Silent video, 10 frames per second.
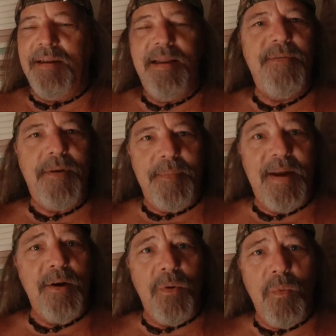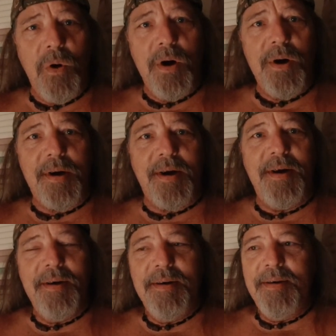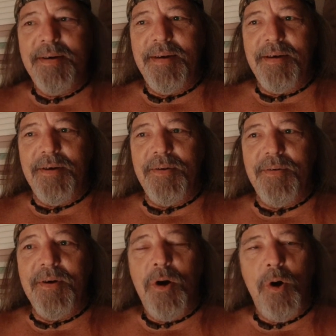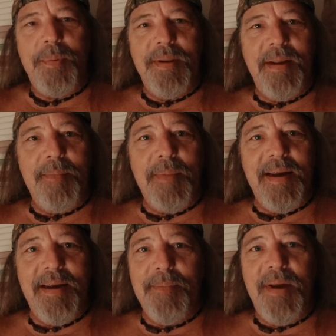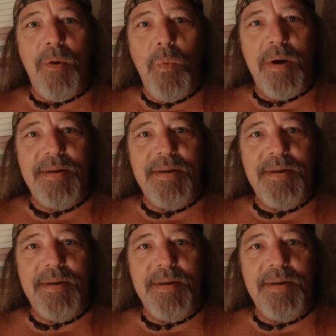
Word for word: uh, leaving them here at work, you know, hoping that it might give me a